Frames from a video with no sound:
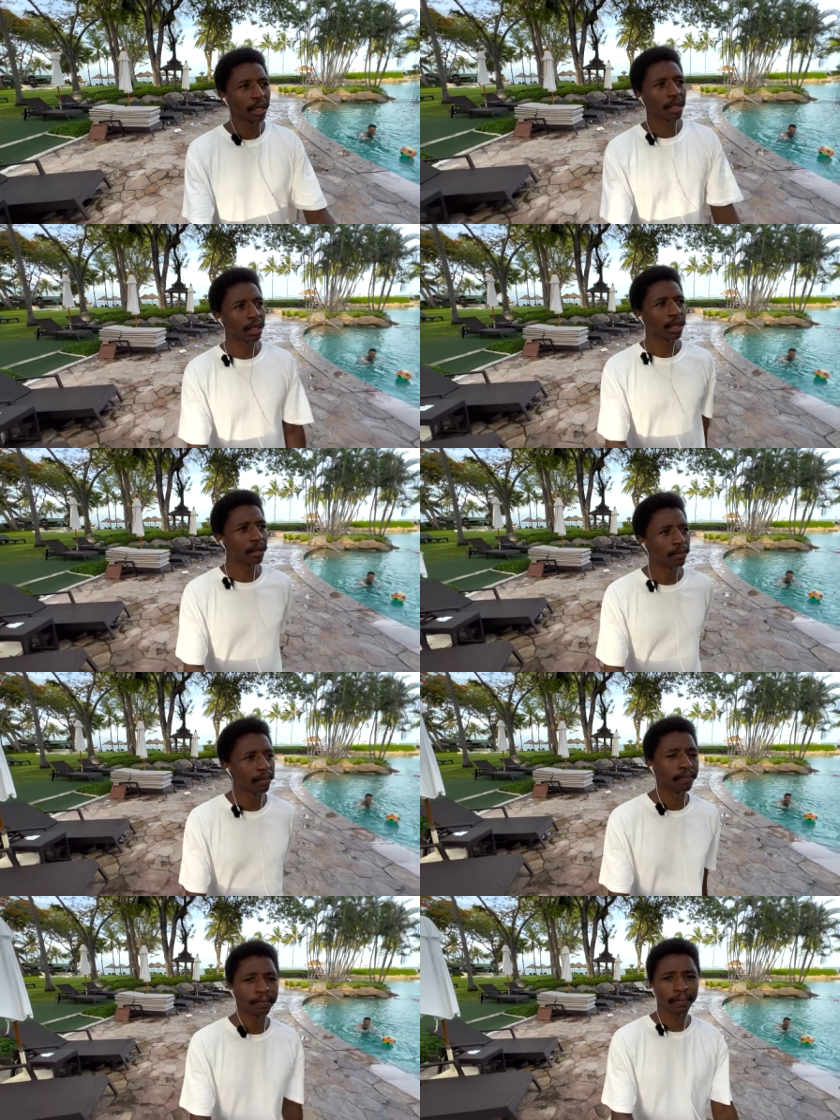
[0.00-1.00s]

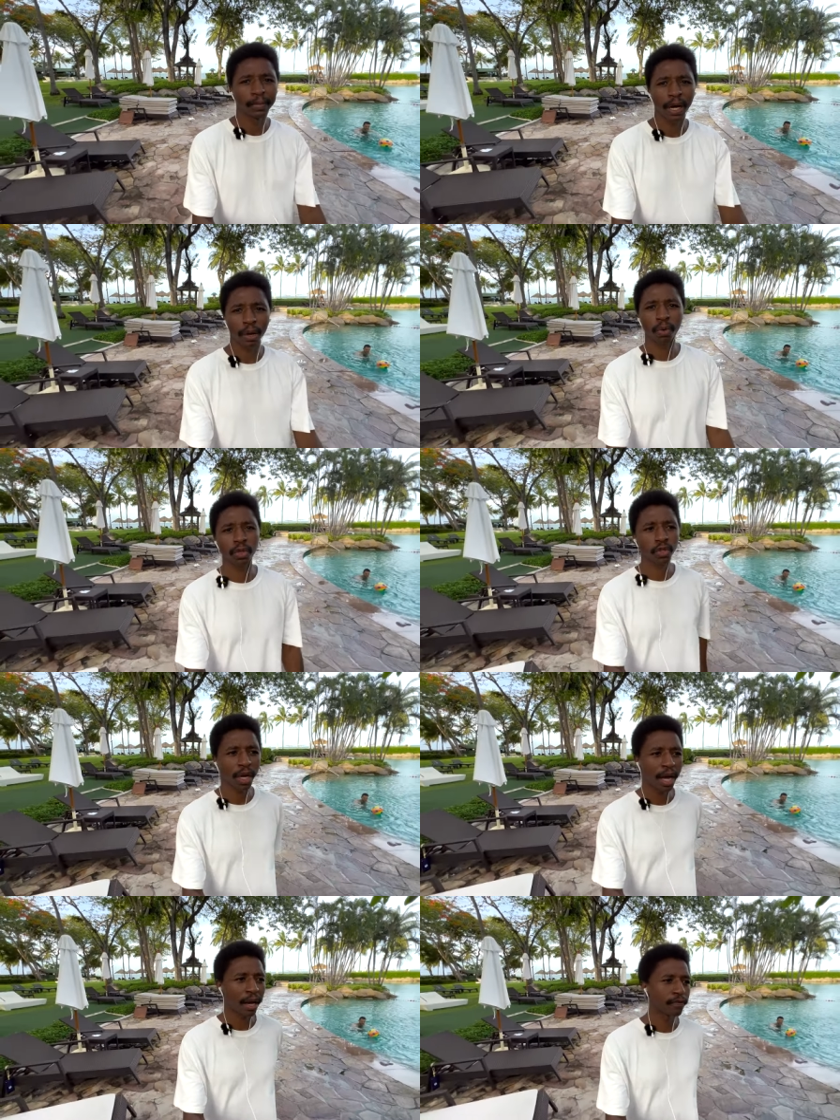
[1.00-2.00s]
um, I'm going to
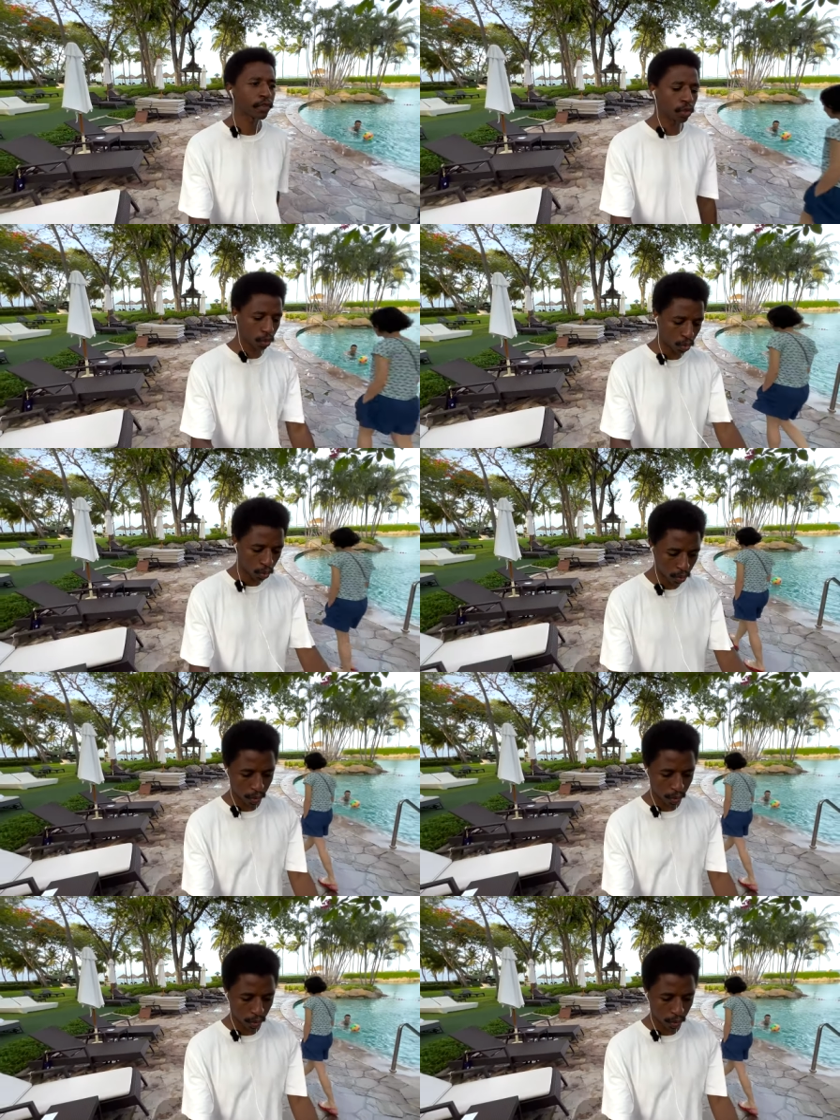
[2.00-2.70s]
have to